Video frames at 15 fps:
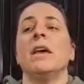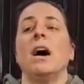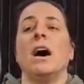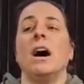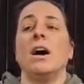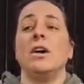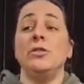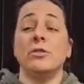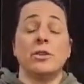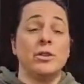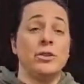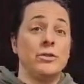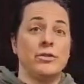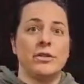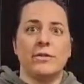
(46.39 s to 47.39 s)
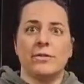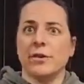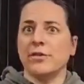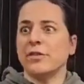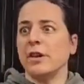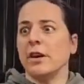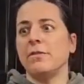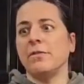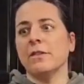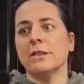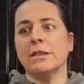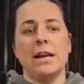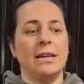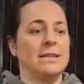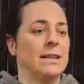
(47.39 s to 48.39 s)
Uh, you can use it for stuff
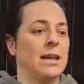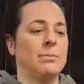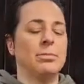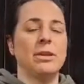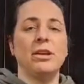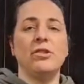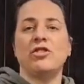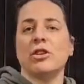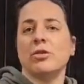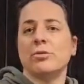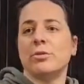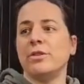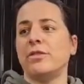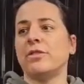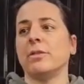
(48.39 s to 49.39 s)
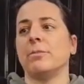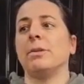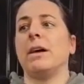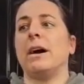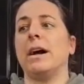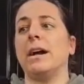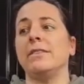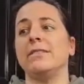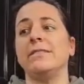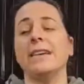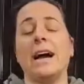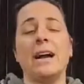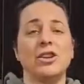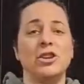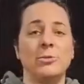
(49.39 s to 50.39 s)
like labeling children's supplies,
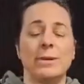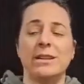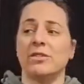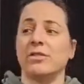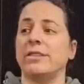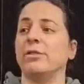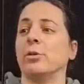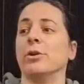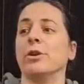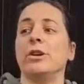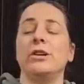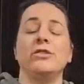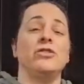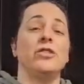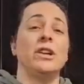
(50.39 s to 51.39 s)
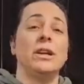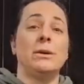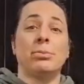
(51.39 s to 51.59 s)
document storage,